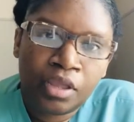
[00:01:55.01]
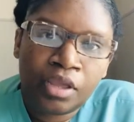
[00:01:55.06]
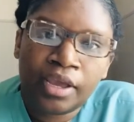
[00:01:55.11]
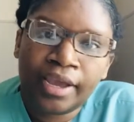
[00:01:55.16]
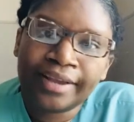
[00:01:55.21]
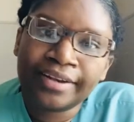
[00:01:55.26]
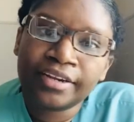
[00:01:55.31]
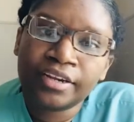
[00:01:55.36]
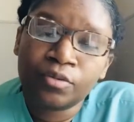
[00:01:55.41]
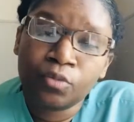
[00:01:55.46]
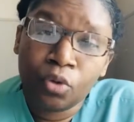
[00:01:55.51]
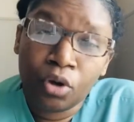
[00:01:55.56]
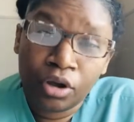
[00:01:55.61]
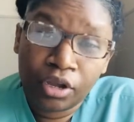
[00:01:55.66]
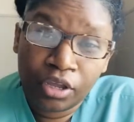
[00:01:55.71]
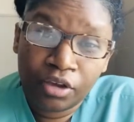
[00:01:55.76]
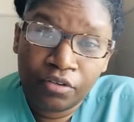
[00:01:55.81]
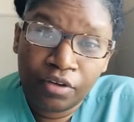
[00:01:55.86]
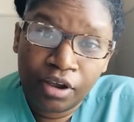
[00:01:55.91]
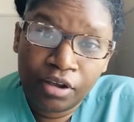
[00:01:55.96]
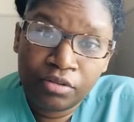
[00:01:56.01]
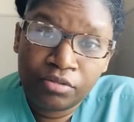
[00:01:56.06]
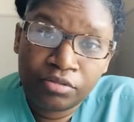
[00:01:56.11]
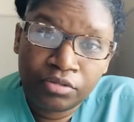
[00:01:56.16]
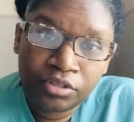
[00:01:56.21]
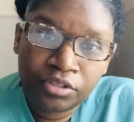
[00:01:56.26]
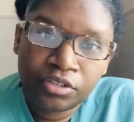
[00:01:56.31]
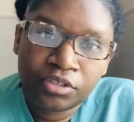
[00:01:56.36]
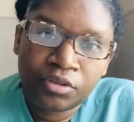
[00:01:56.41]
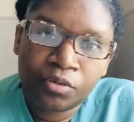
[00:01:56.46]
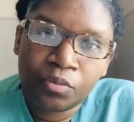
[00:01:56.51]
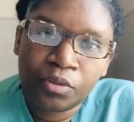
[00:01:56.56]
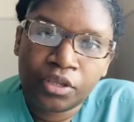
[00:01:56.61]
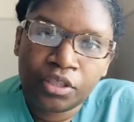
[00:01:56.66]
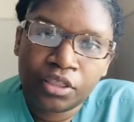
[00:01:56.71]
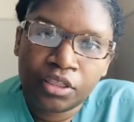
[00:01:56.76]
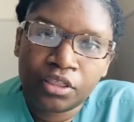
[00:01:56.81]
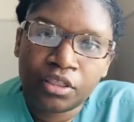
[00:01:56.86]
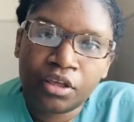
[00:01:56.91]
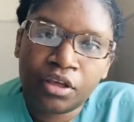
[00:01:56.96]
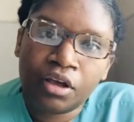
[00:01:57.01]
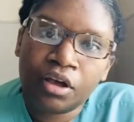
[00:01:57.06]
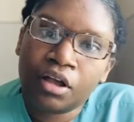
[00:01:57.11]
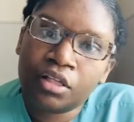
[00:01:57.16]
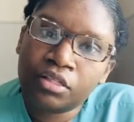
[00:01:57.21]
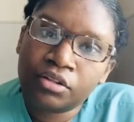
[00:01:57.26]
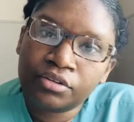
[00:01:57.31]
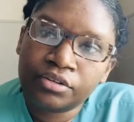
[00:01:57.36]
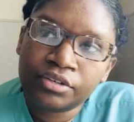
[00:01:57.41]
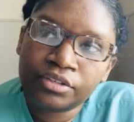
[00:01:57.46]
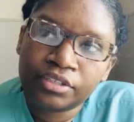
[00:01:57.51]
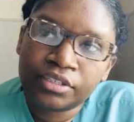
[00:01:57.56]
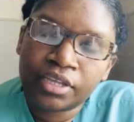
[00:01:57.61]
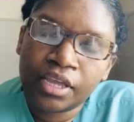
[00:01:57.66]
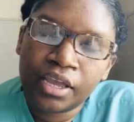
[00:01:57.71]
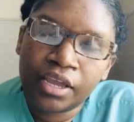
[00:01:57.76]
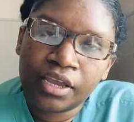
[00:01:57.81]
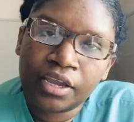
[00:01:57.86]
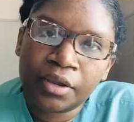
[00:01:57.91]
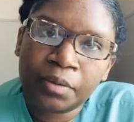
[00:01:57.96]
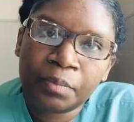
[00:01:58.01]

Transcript: I did walking rounds with the other nurse tech.